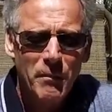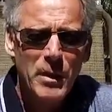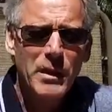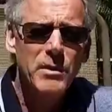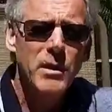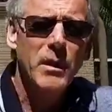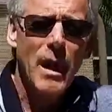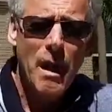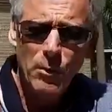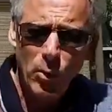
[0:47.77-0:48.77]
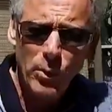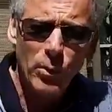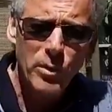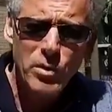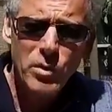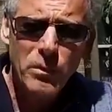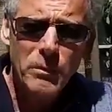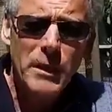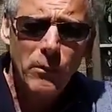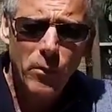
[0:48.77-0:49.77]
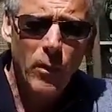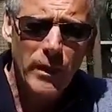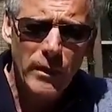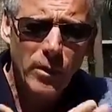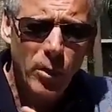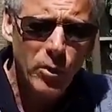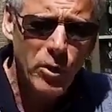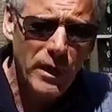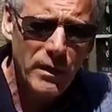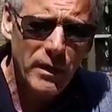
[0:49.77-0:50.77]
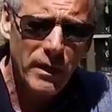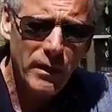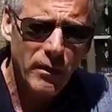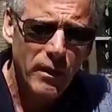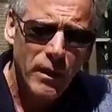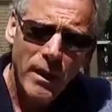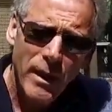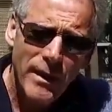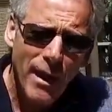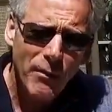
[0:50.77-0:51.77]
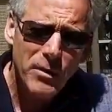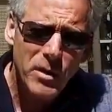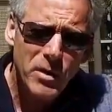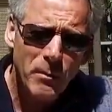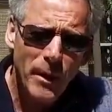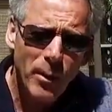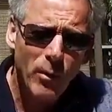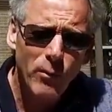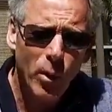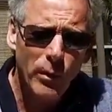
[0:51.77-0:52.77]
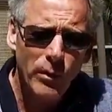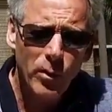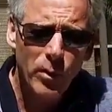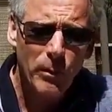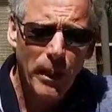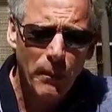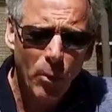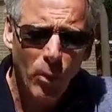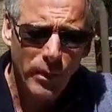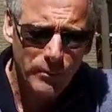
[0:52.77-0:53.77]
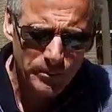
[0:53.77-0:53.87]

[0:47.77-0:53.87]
because I'm going to assume that you've already negotiated the deal, and now it's just a matter of going through the paperwork.